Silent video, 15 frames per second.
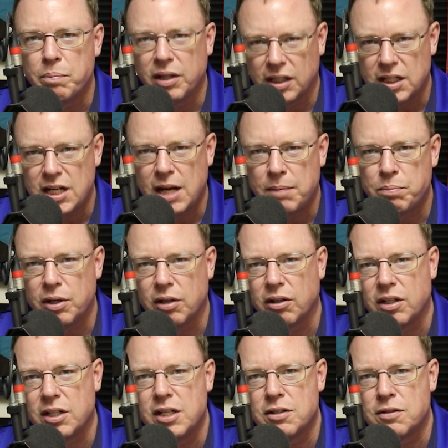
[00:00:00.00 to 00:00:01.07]
Billy Napier
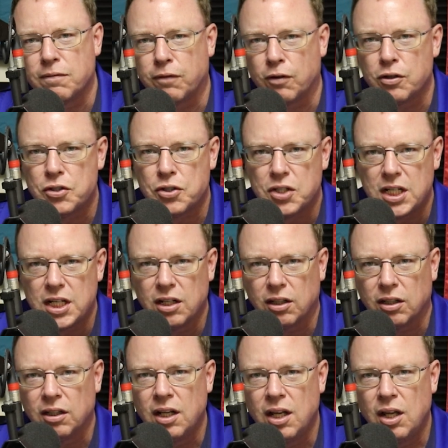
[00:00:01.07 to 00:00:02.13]
and his first
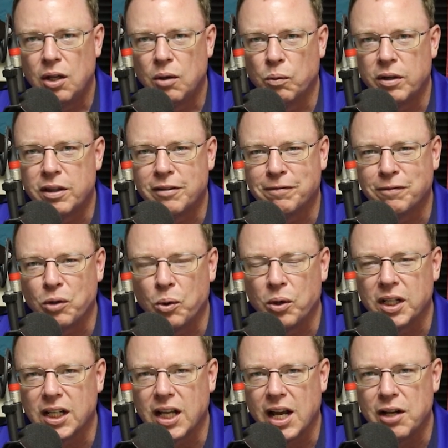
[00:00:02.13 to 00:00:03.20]
year with the
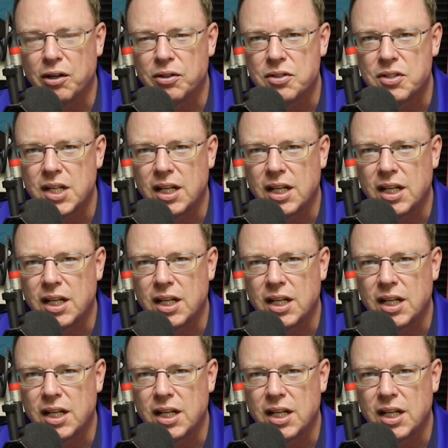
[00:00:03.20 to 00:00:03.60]
Florida Gators.